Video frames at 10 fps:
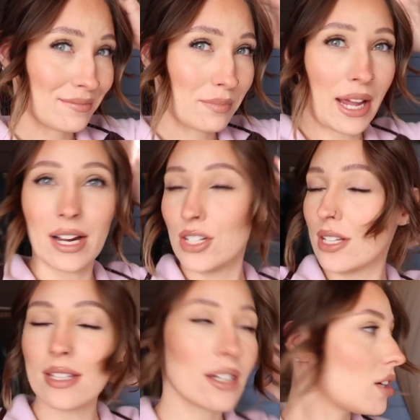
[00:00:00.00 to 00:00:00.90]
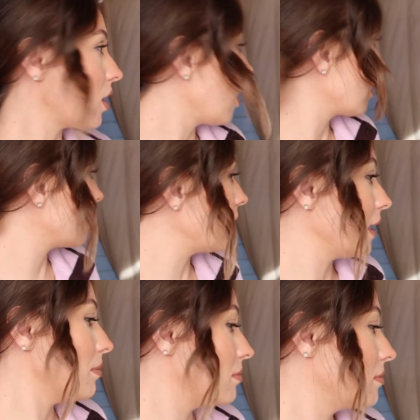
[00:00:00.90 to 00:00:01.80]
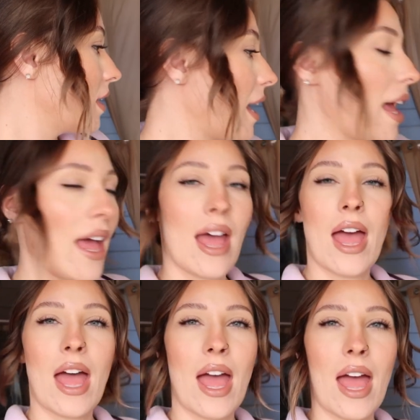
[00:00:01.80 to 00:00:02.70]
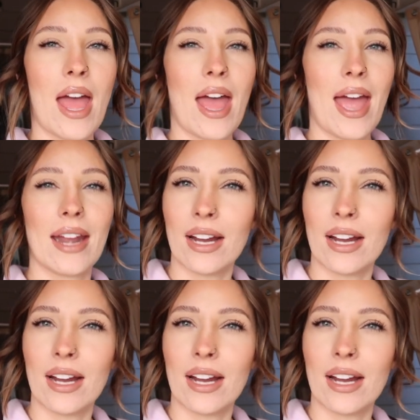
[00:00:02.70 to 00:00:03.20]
My hair's just in a claw clip. And